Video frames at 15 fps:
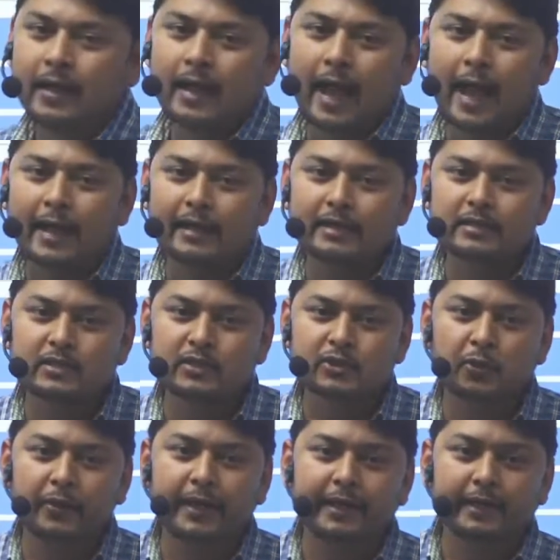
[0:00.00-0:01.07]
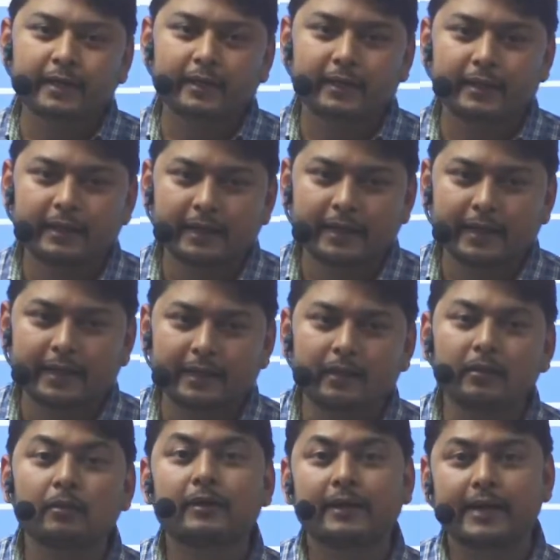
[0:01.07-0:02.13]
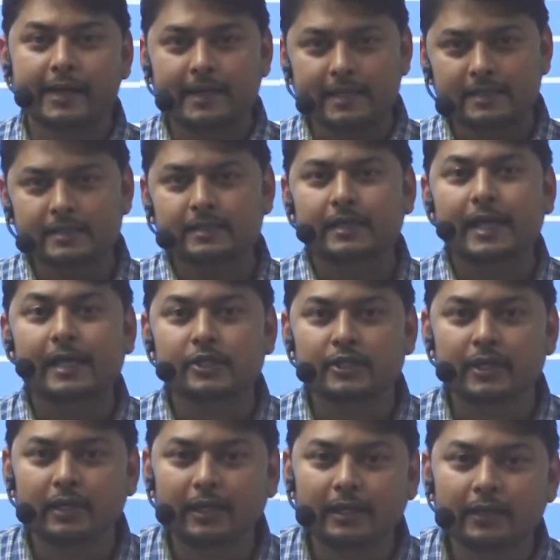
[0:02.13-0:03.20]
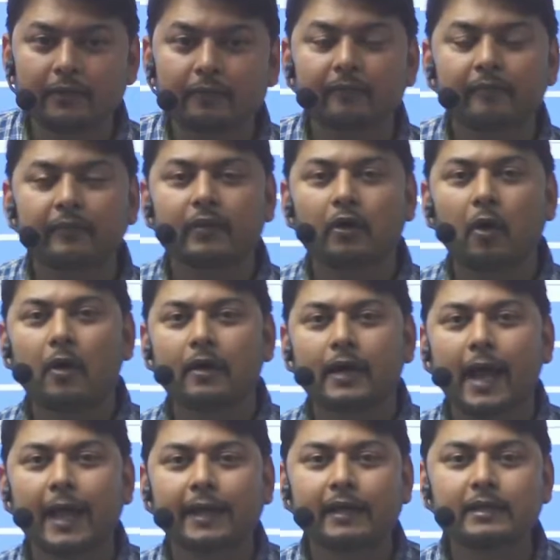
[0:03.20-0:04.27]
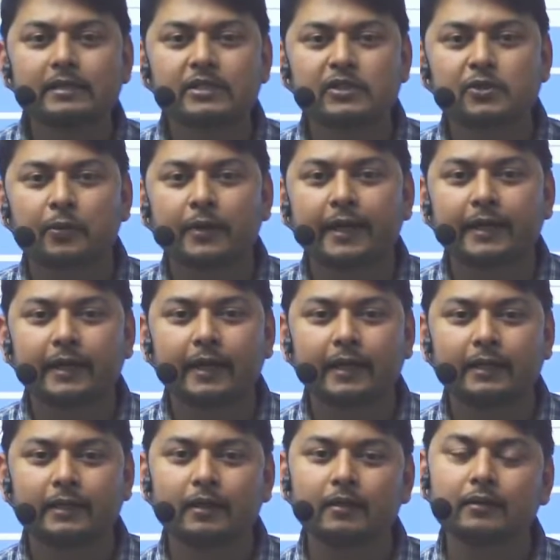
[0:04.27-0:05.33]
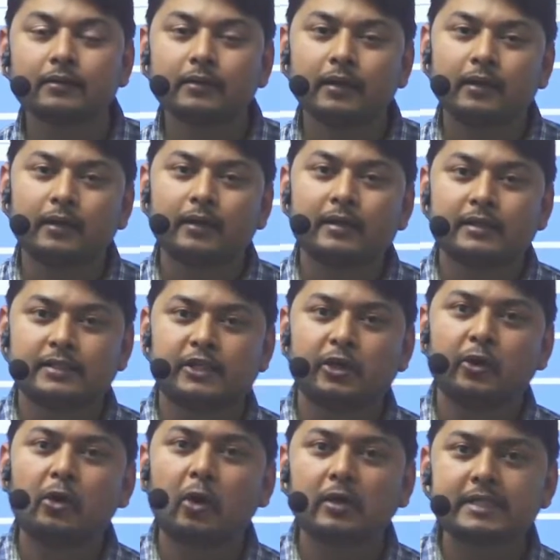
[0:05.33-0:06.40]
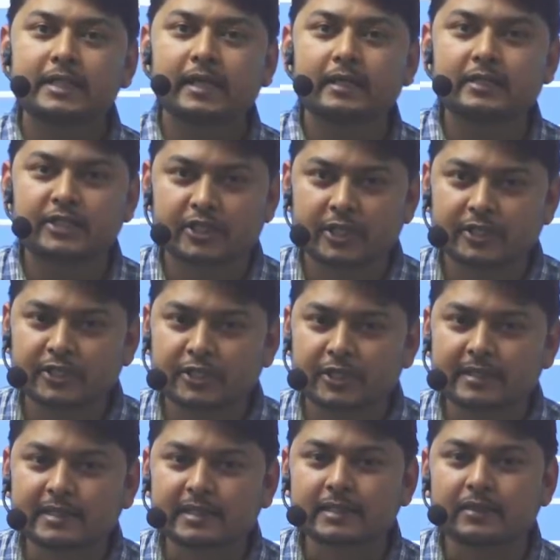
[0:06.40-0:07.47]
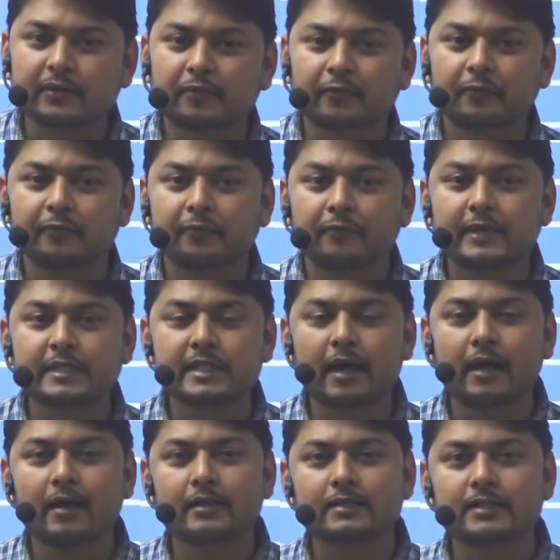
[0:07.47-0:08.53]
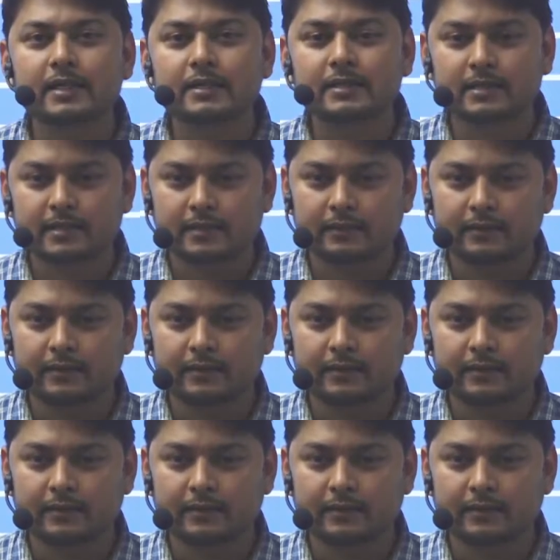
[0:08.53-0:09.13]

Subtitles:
I can store it in trees naturally, or I can store it in the geological structures which are just